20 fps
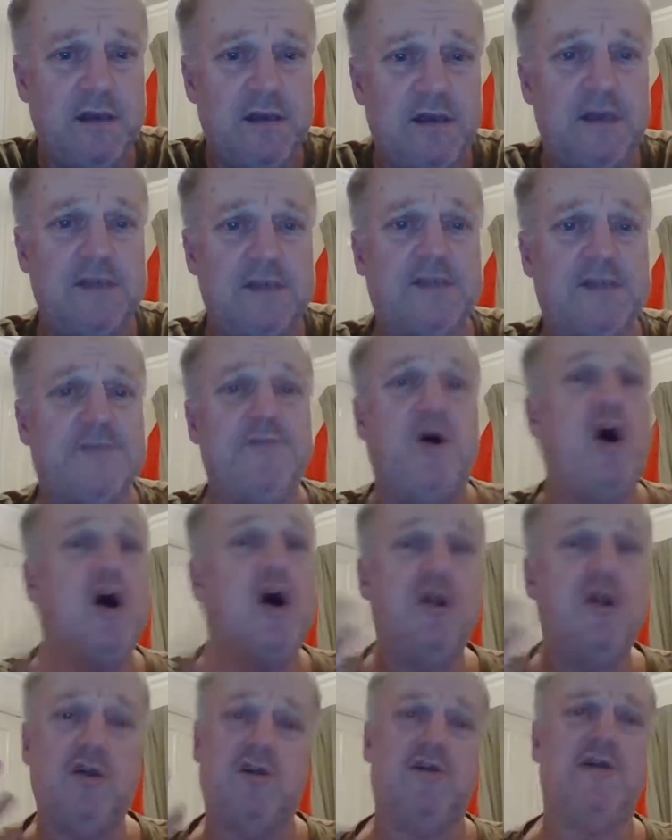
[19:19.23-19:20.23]
A
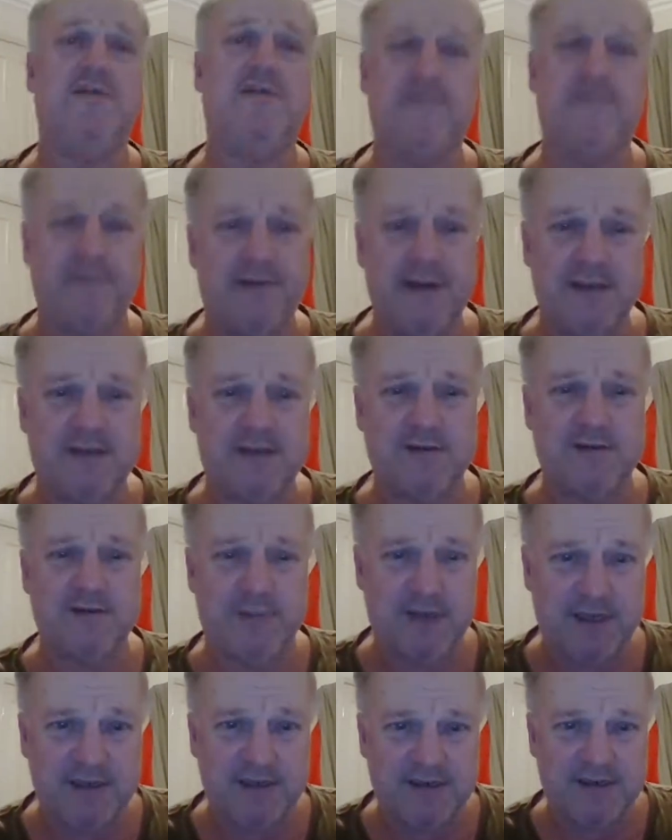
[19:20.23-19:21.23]
smile on their face, I
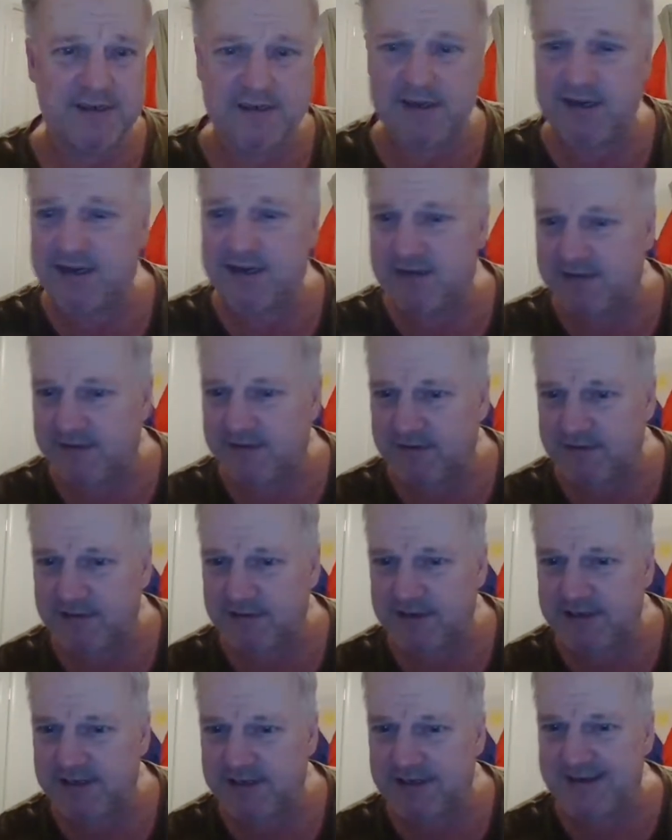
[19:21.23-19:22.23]
mean to say, sorry.